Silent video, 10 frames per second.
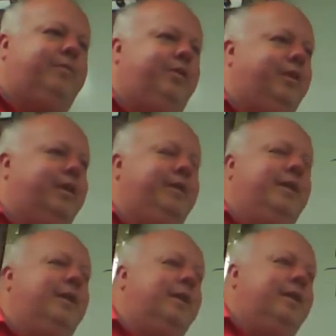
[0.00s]
you're in,
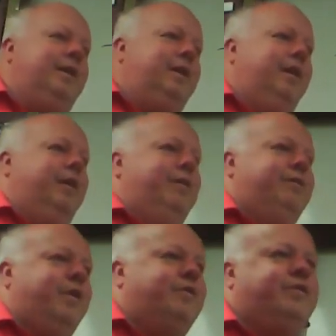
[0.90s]

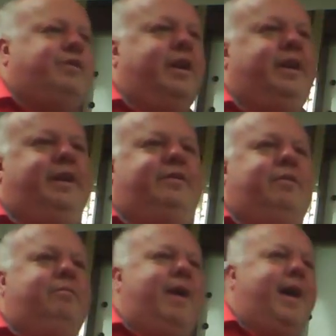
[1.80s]
social studies or
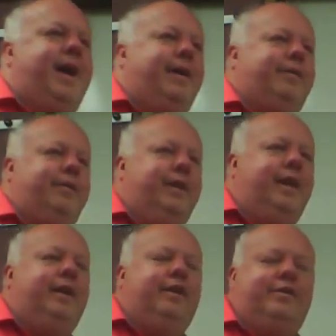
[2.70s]
math or
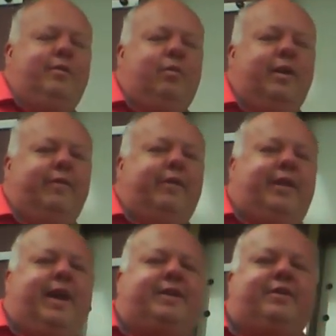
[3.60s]
English or whatever
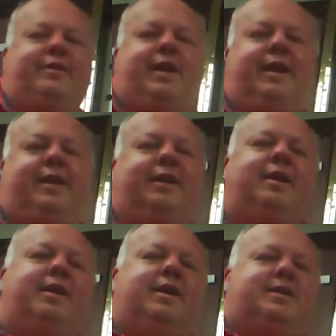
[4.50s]
class you're taking.
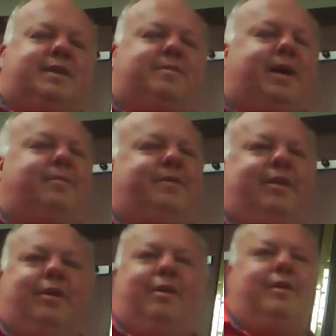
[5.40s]
Sometimes
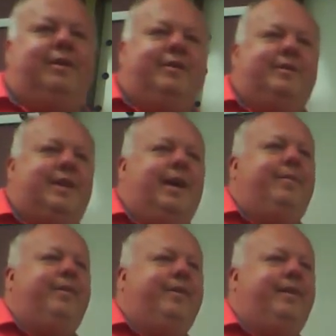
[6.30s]
there are
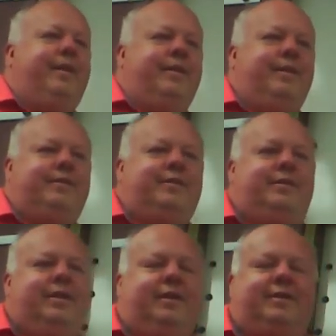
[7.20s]
times that
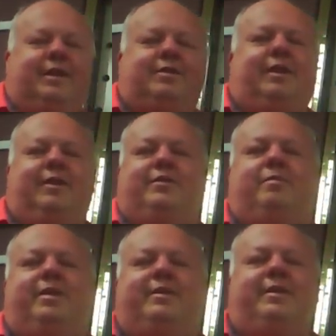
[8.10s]
the teacher gives you
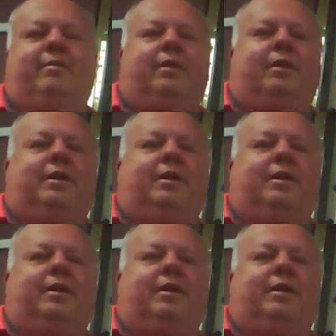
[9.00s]
busy work,